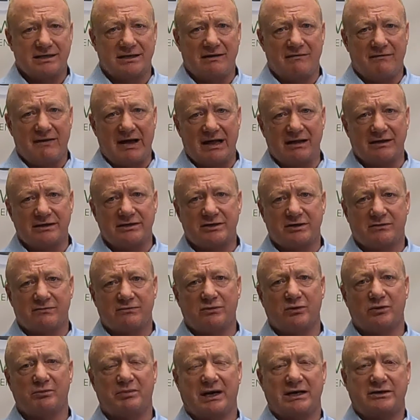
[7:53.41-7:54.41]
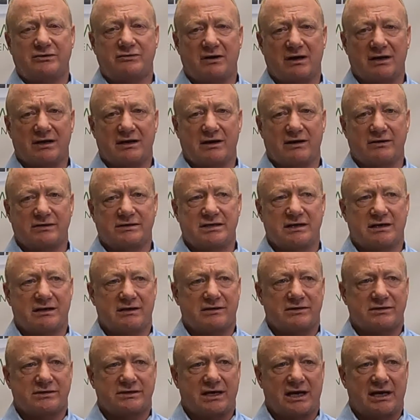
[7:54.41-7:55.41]
and the valleys are ruled by drug
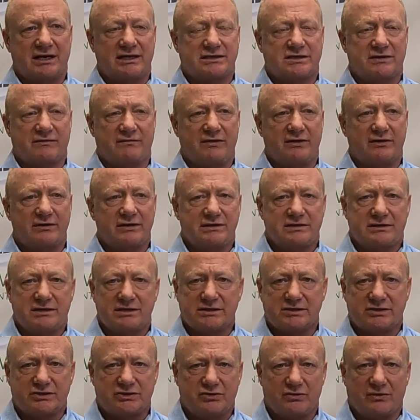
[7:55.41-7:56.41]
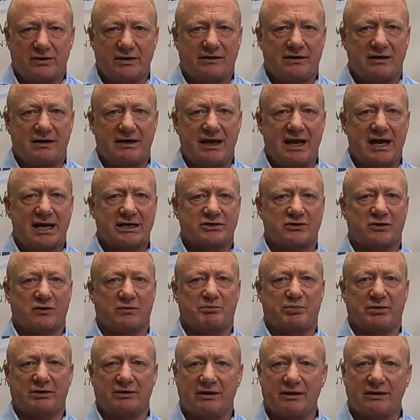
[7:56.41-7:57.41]
cartels, and it's a very disjointed
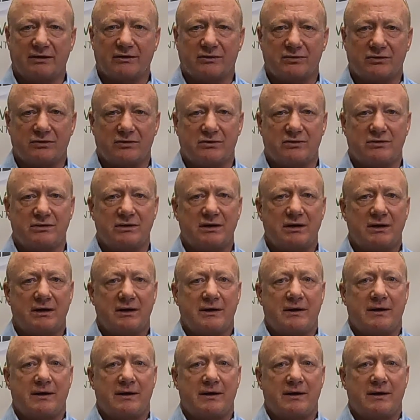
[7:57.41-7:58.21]
national political